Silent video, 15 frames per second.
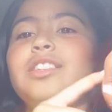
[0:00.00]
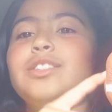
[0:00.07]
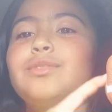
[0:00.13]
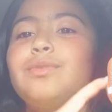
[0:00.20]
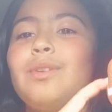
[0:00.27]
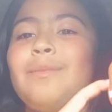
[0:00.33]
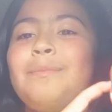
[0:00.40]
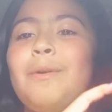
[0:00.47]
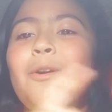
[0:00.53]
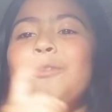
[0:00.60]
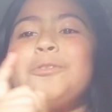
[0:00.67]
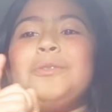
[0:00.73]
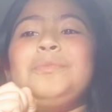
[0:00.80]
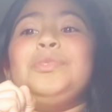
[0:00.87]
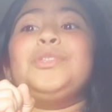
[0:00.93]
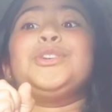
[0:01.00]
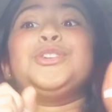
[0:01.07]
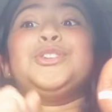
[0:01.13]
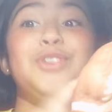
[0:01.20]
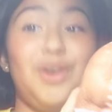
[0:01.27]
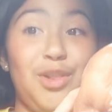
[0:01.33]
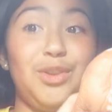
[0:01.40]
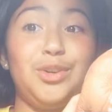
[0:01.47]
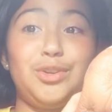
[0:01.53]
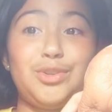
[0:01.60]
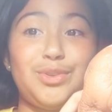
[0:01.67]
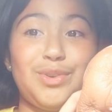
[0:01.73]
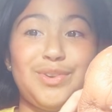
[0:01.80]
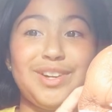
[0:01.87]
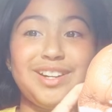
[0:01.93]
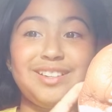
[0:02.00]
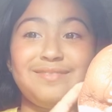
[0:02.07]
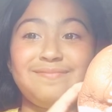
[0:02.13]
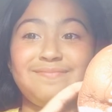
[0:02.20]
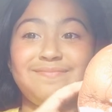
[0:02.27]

this football from the dollar store.